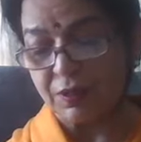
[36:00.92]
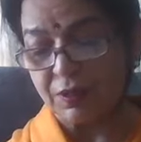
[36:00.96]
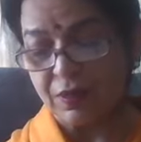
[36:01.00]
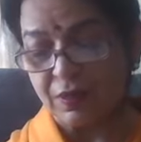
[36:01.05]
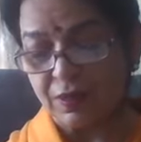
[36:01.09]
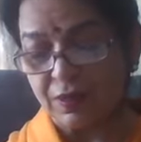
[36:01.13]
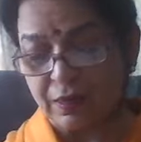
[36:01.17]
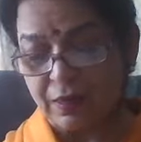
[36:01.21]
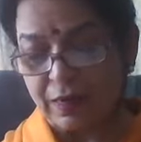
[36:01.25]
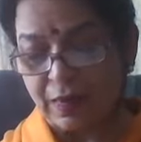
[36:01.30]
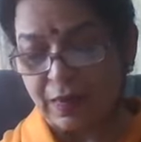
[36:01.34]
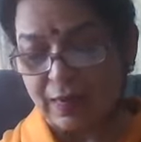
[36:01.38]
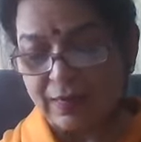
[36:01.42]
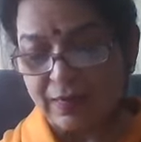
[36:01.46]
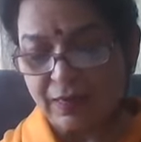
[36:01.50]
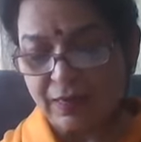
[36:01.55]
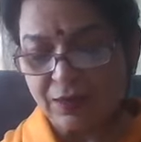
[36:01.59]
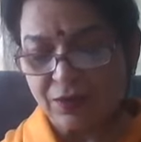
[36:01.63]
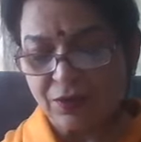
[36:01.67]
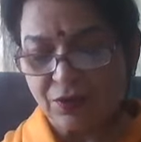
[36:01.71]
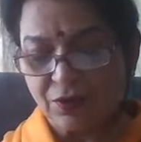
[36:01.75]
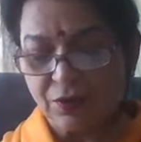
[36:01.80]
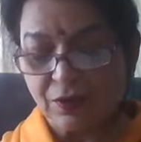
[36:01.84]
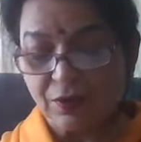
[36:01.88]
with
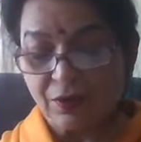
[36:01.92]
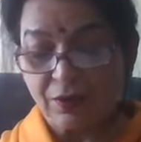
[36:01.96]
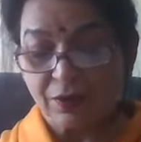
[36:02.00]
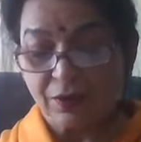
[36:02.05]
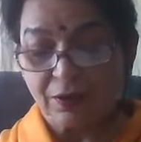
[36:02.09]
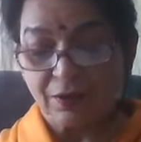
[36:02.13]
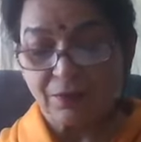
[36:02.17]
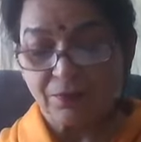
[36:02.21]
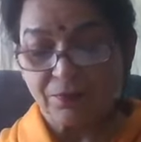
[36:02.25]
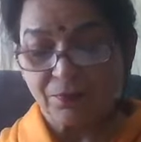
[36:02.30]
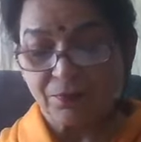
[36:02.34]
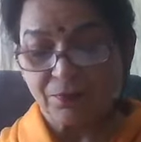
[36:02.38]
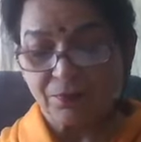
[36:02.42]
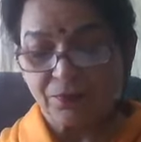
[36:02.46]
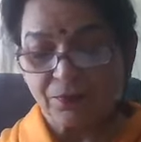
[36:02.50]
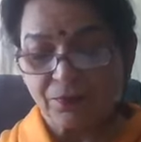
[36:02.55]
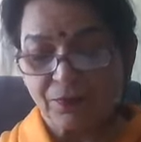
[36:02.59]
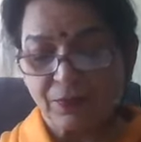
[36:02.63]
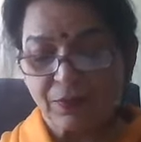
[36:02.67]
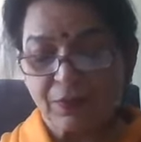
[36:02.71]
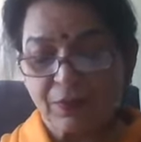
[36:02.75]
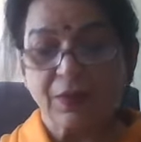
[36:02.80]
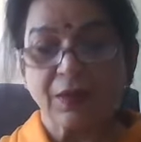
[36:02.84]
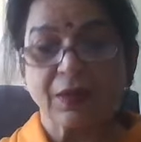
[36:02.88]
light,
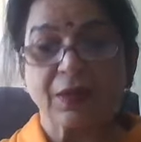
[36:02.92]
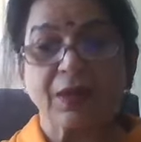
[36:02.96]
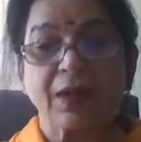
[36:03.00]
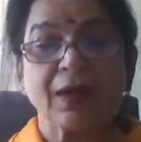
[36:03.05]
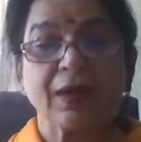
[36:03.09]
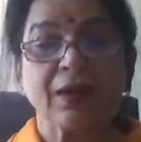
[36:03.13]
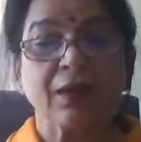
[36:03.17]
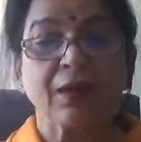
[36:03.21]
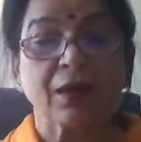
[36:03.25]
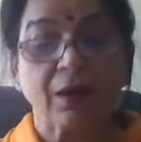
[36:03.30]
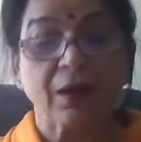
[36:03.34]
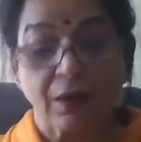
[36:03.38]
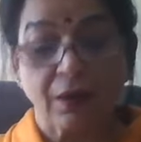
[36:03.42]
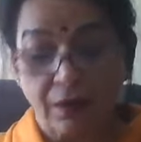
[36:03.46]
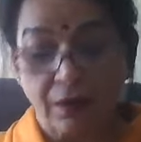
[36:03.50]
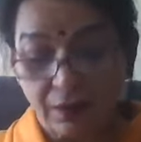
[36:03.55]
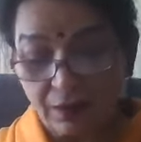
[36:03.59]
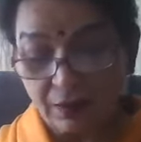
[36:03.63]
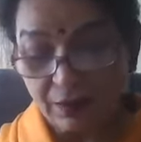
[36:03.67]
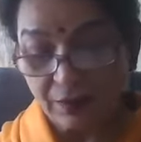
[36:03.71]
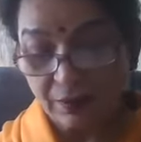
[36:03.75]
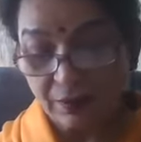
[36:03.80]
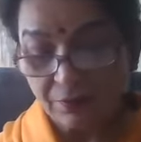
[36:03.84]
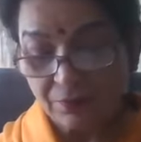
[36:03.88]
the red
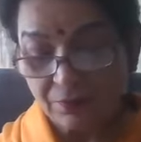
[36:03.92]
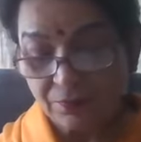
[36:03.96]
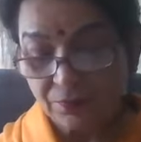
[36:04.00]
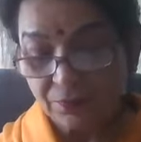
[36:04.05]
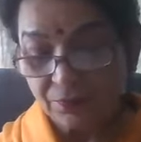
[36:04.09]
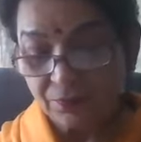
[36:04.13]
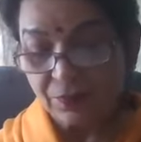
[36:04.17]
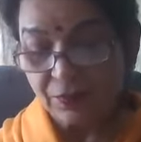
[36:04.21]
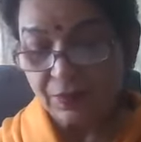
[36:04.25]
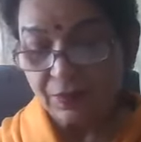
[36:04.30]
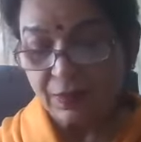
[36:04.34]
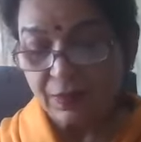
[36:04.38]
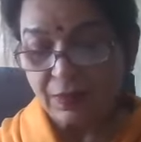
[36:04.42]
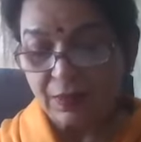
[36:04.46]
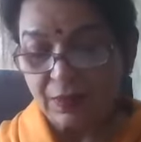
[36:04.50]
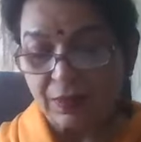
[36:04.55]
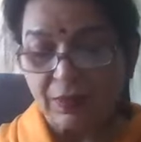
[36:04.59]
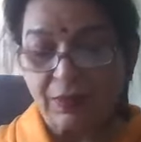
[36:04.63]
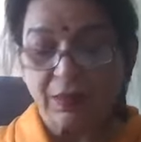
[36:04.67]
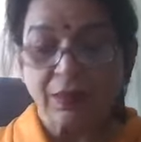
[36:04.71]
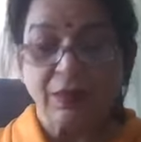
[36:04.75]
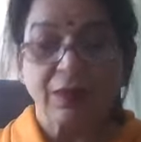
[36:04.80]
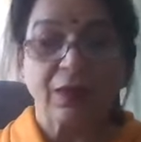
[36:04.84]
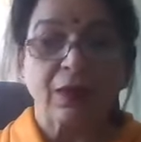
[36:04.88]
color,
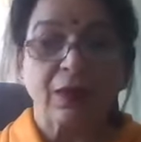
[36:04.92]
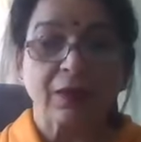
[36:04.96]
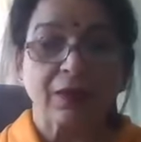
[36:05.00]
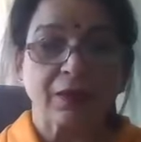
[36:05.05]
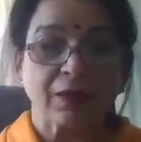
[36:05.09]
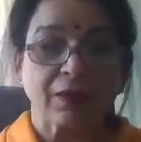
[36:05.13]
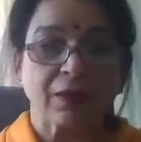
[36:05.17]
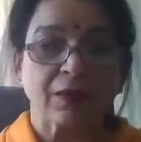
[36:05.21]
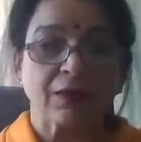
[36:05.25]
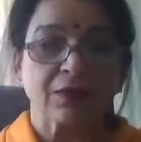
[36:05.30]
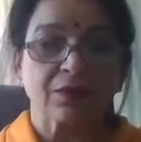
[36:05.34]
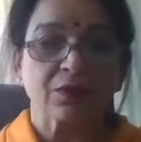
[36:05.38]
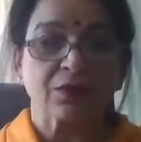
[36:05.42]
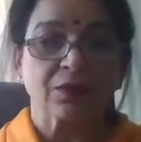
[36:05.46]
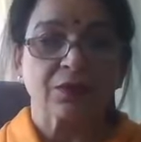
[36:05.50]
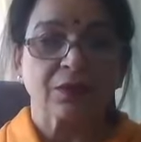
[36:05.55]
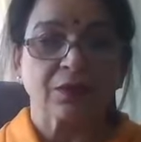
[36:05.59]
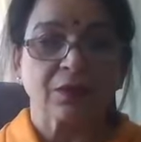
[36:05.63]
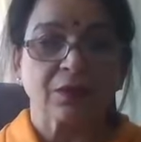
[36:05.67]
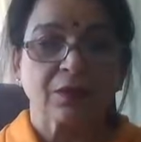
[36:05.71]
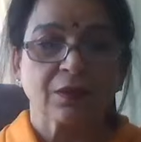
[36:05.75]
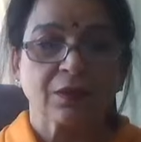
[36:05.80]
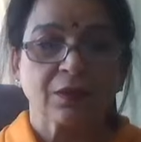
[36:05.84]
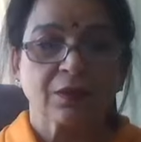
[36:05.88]
and the
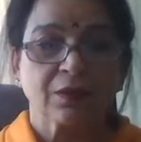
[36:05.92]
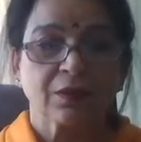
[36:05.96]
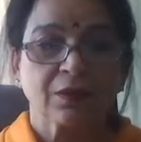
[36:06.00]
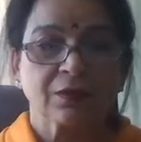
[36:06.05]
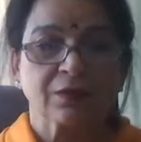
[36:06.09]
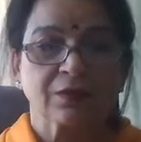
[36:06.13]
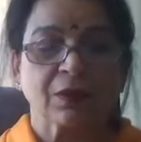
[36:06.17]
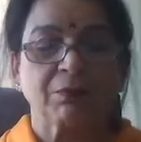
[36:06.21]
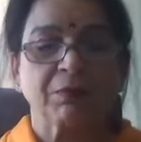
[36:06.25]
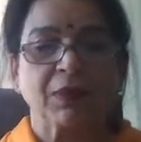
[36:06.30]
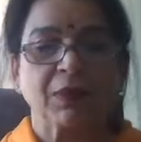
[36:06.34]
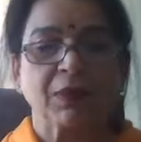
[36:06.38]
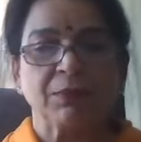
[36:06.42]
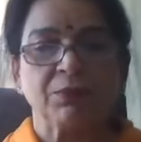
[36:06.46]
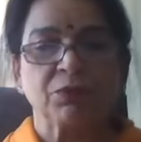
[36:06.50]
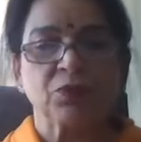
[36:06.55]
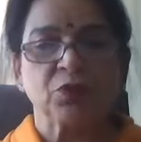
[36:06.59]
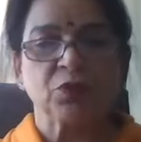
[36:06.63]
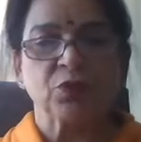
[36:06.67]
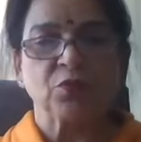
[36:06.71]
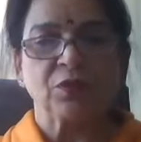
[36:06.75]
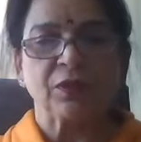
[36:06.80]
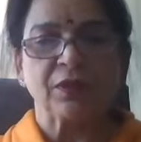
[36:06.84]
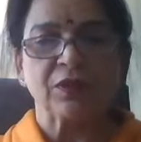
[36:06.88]
darkness.
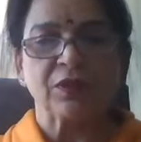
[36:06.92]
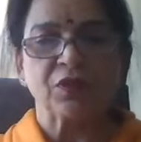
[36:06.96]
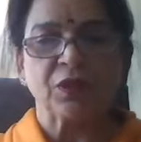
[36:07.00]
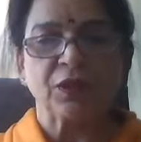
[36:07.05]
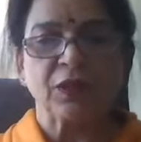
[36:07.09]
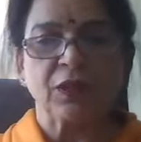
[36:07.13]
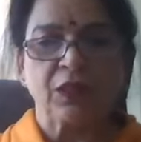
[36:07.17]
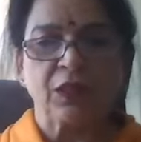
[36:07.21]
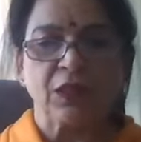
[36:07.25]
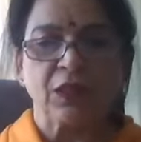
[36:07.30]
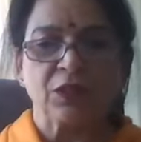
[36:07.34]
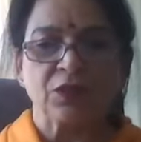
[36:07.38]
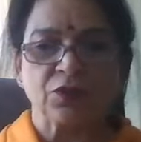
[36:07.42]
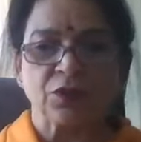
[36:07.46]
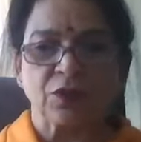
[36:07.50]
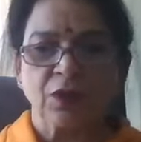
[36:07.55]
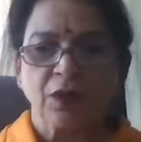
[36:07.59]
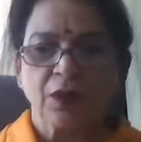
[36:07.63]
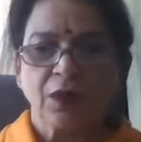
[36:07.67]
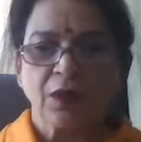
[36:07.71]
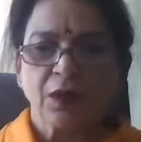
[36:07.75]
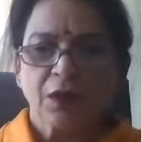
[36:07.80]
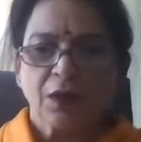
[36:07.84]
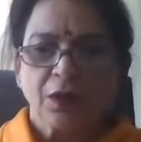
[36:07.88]
Sometimes you will see these
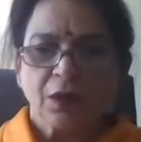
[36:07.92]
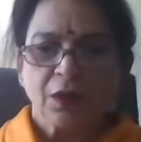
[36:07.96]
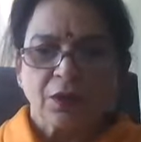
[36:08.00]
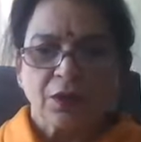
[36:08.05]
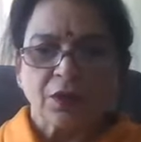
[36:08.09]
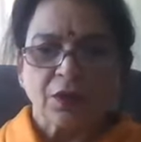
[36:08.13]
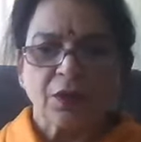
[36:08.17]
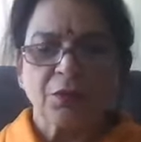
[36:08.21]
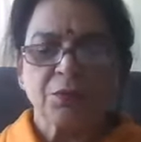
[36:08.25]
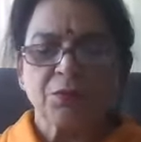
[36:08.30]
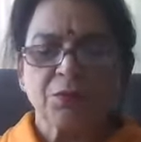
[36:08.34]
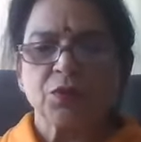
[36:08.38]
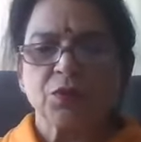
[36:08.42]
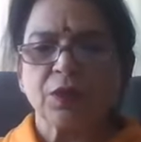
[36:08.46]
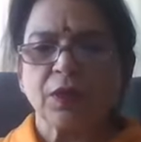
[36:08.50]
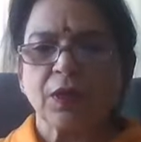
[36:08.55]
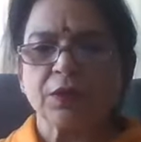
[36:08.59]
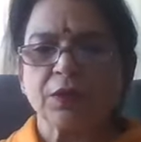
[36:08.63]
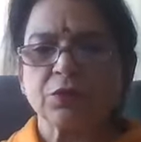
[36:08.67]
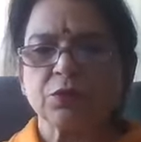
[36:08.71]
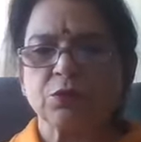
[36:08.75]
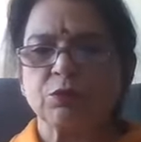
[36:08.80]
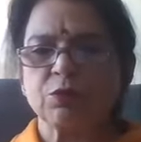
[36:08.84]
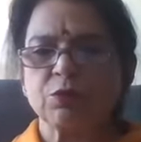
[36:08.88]
terms
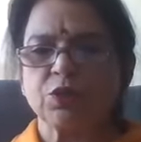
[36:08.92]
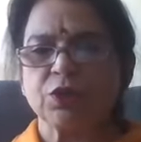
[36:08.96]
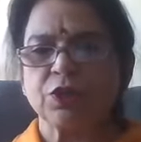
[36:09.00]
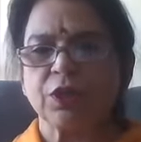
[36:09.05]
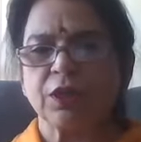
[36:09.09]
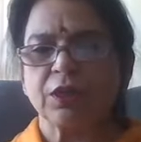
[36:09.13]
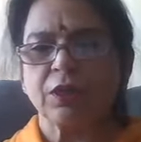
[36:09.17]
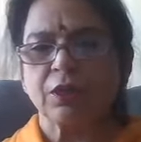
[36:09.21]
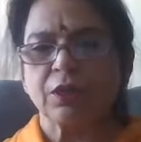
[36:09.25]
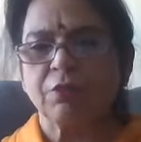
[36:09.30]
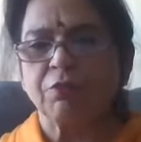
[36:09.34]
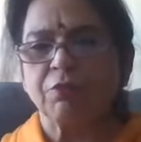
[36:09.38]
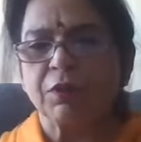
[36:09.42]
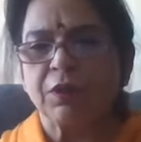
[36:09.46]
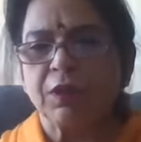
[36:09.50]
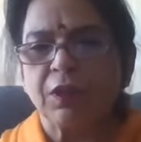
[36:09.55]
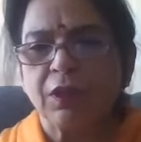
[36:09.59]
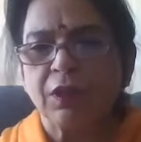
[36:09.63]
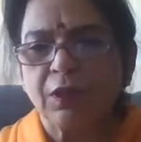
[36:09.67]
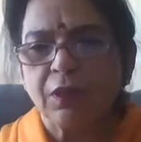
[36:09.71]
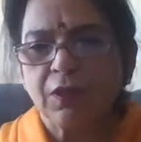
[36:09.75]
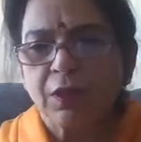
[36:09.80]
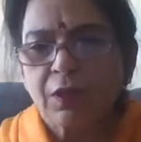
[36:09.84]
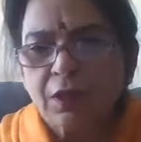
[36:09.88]
associated
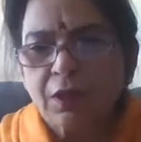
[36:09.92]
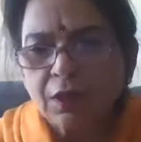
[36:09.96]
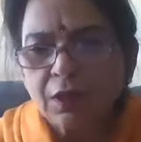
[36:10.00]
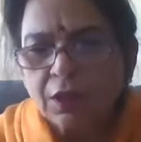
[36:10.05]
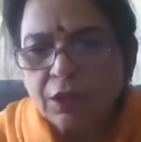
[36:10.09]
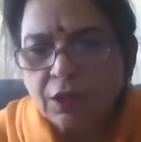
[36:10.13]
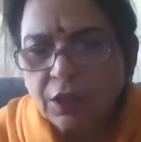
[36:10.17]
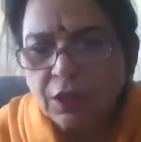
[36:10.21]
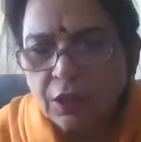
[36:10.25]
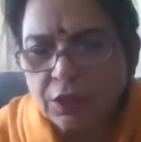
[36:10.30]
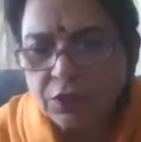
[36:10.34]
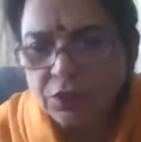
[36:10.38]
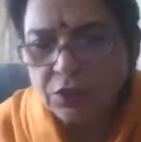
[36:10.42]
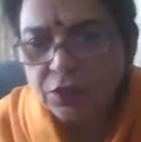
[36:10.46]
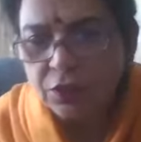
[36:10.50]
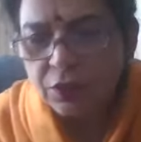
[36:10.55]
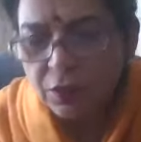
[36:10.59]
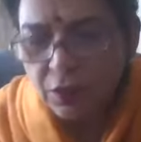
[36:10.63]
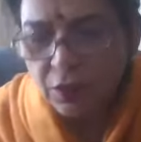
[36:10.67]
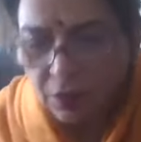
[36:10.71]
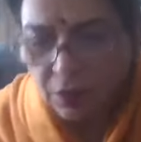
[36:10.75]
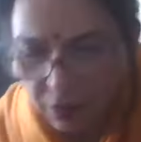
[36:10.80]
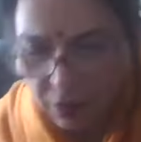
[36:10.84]
with these